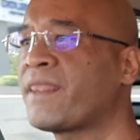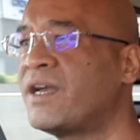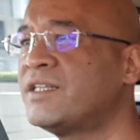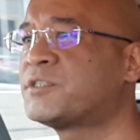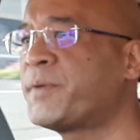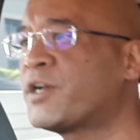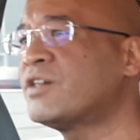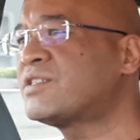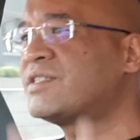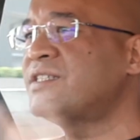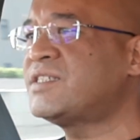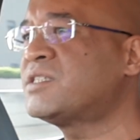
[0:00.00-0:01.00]
it's because
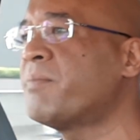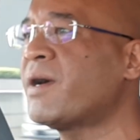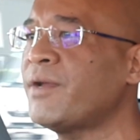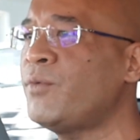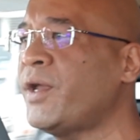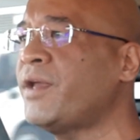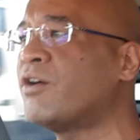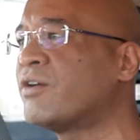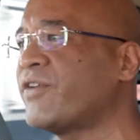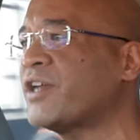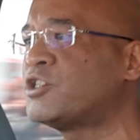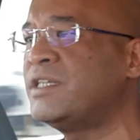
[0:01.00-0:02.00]
this is my way
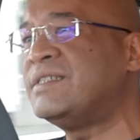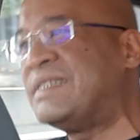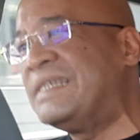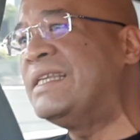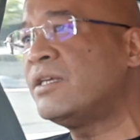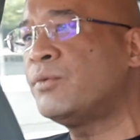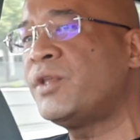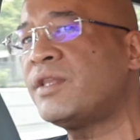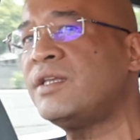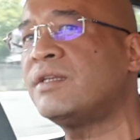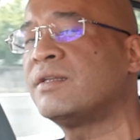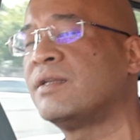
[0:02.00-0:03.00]
of actually dealing with it.